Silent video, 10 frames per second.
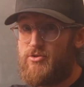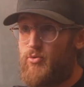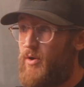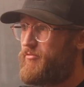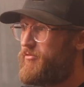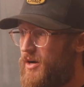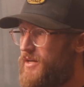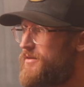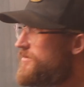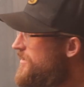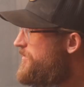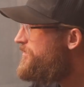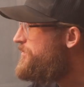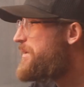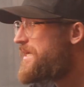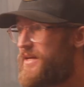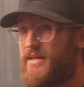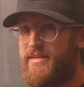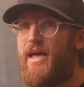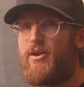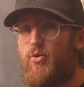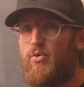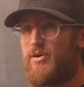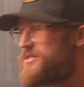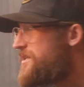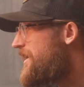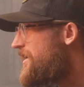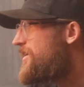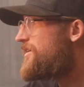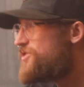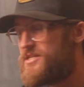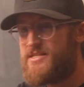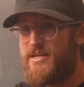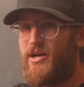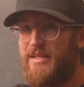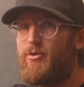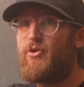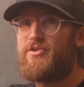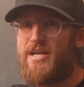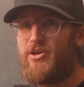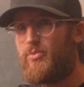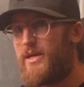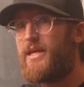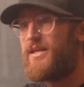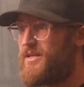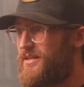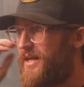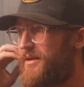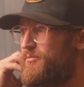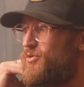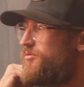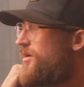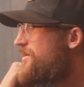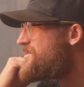quit fucking beating a dead horse. Like, she's sitting on the motorcycle, we get it, like, move on to